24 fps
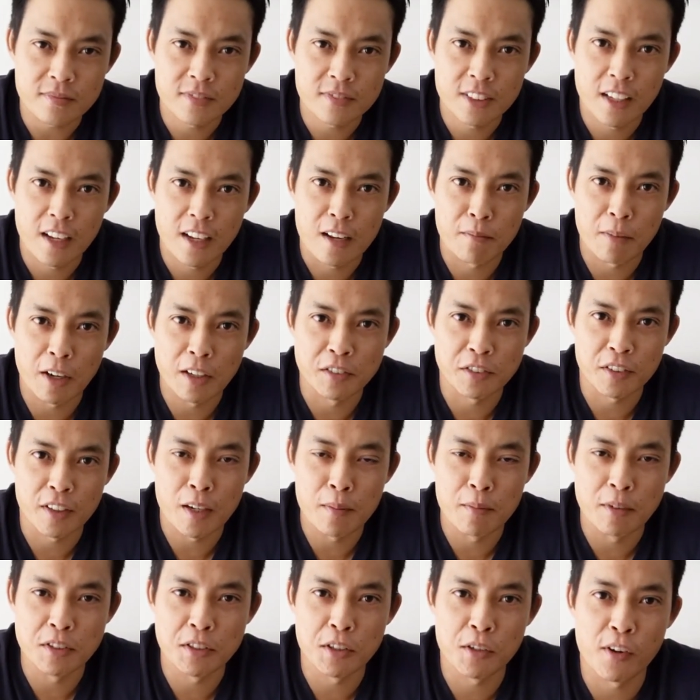And my dream
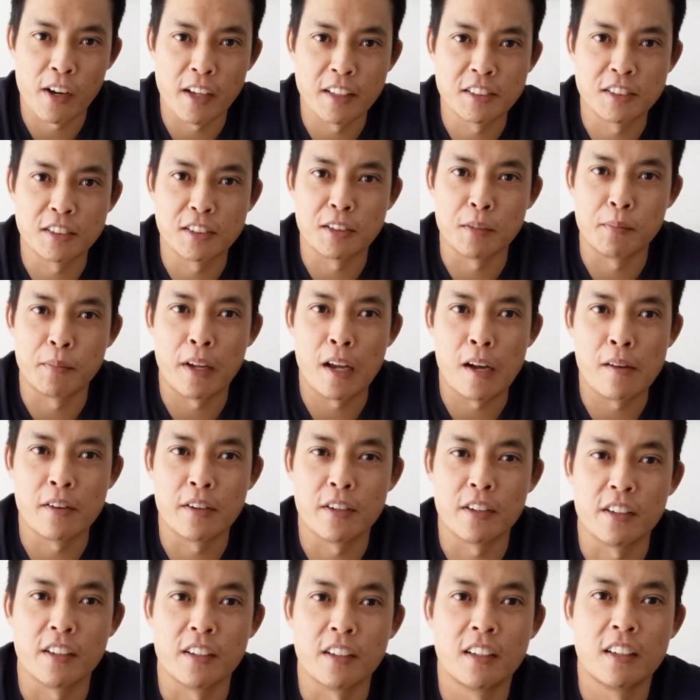was always to be able
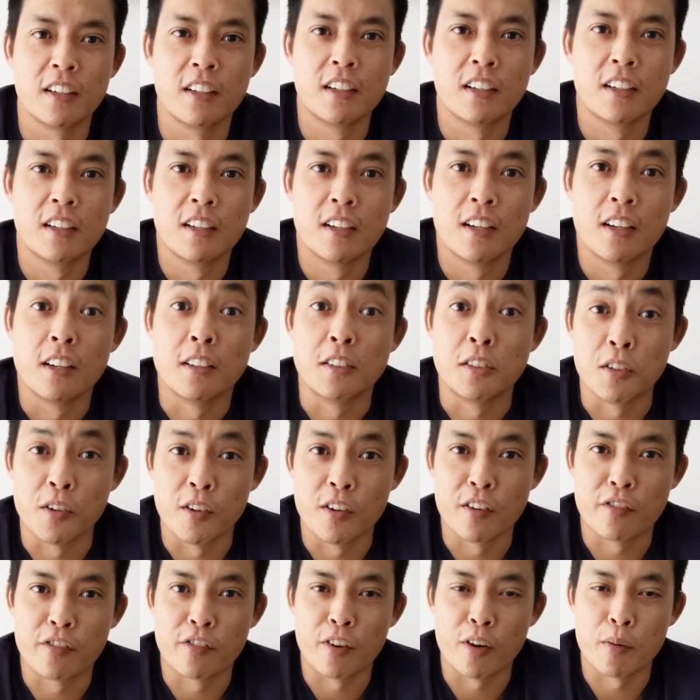to do
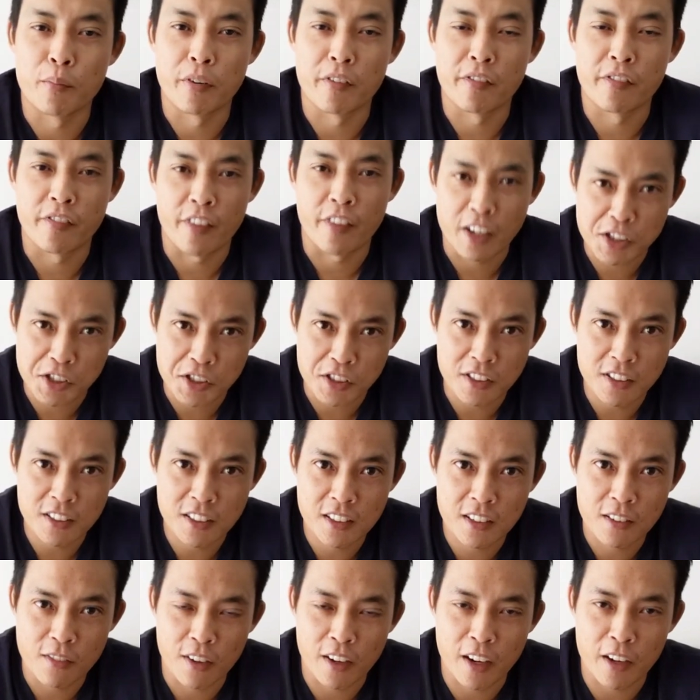it for a profession
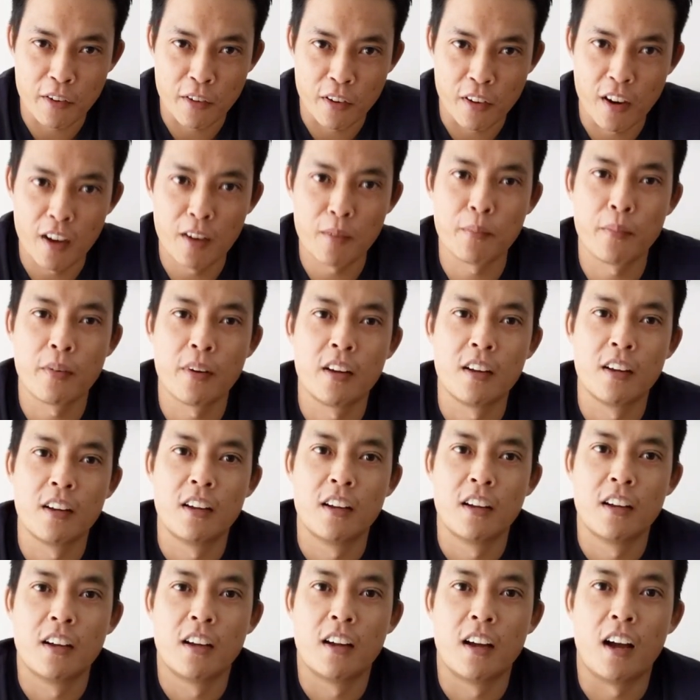when I grew up.
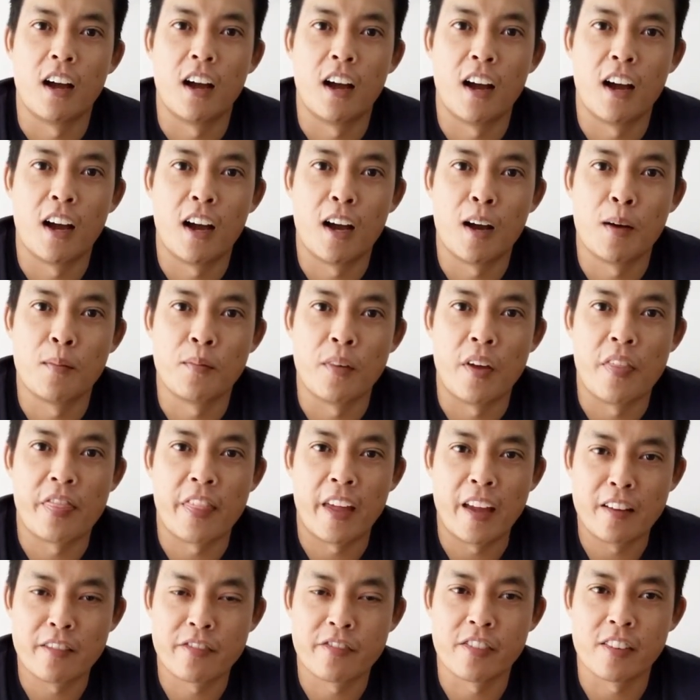And
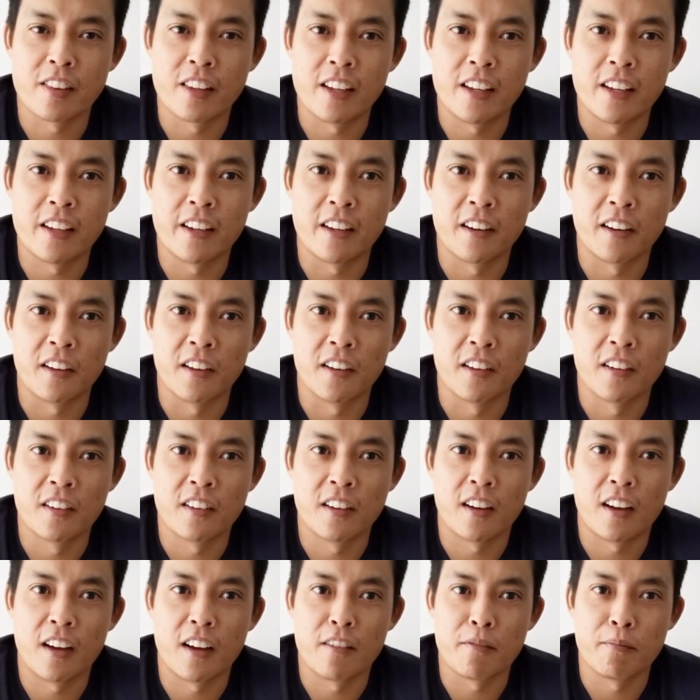thankfully, you know,
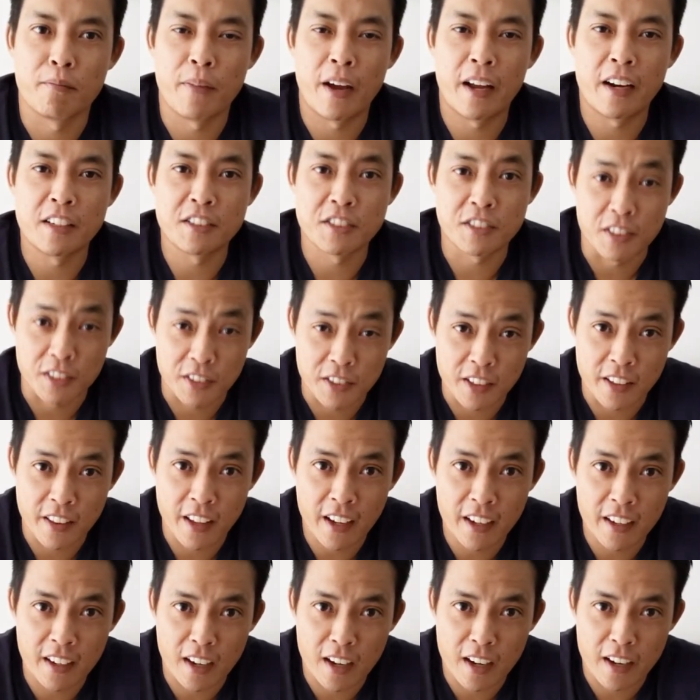I've managed to do
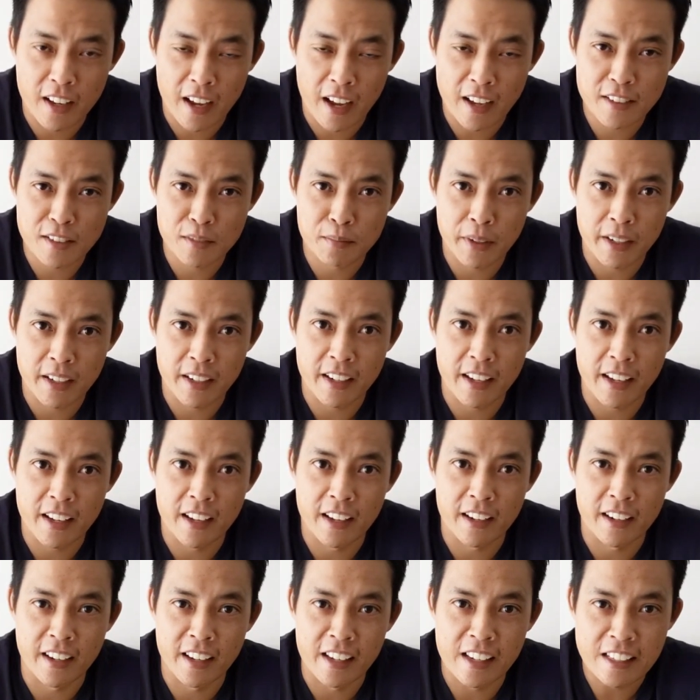that. It hasn't been
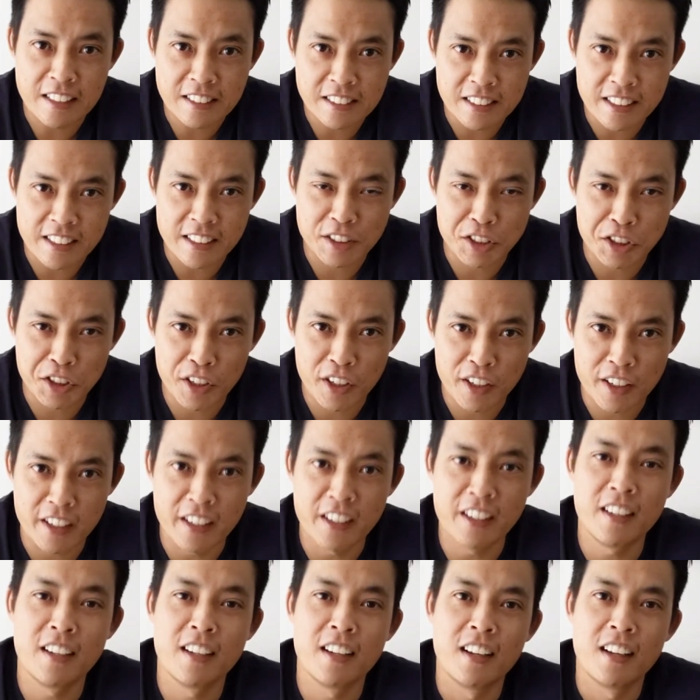an easy
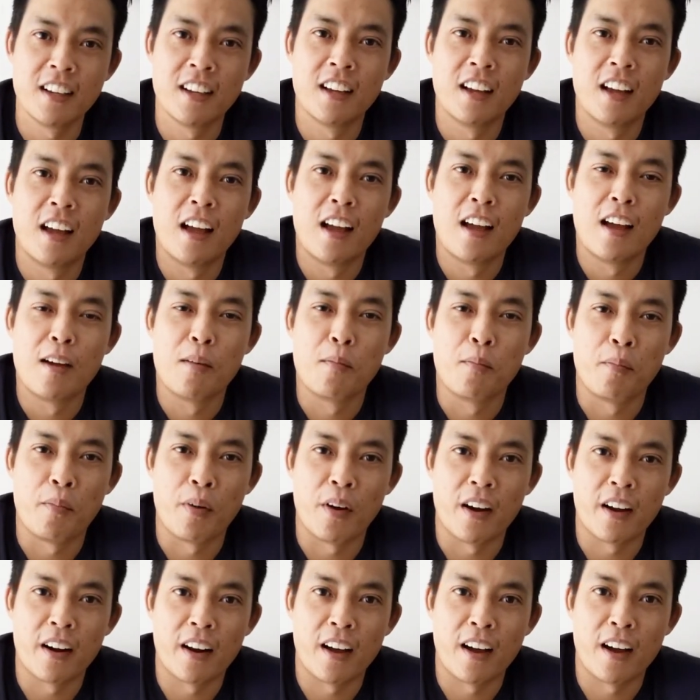journey,
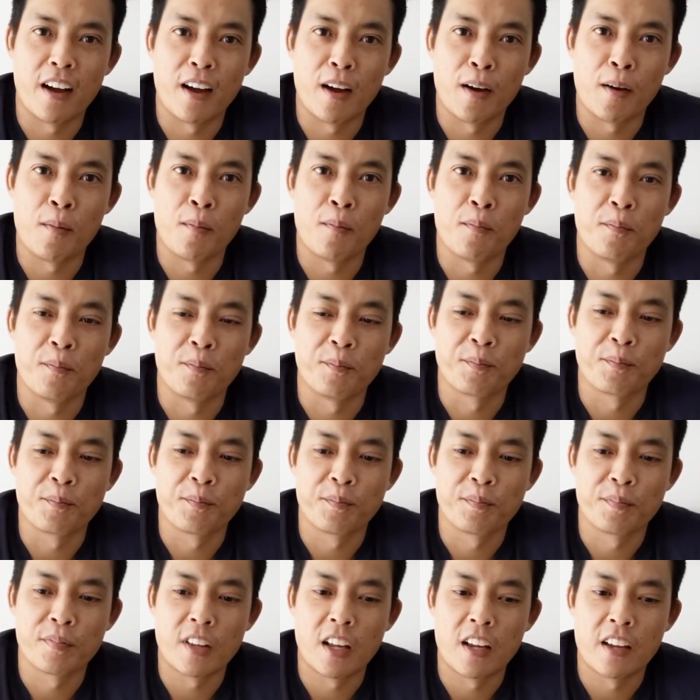but
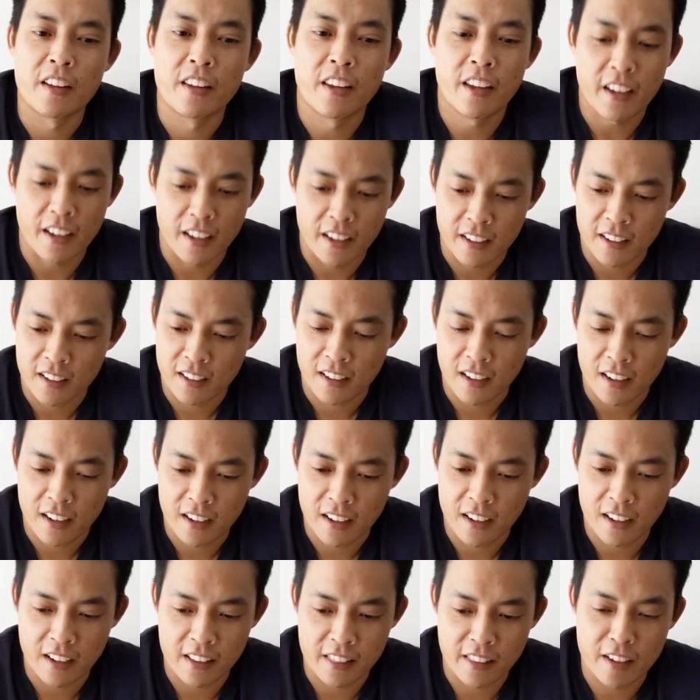yeah,
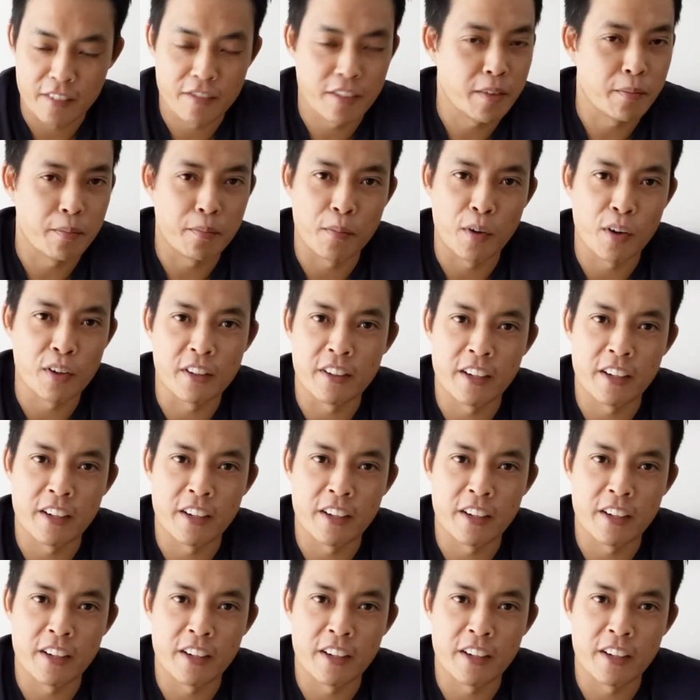I love it more than